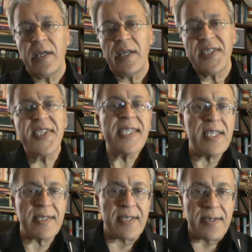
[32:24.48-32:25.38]

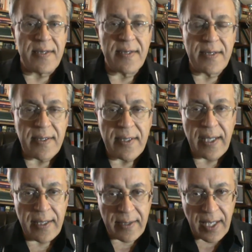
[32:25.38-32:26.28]
citizens.
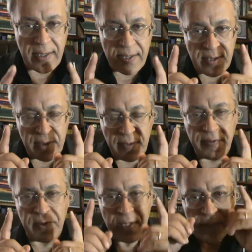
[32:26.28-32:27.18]
And that's the
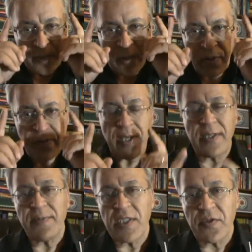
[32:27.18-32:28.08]
freedom.
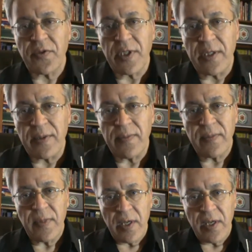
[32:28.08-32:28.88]
Monotheism is freedom.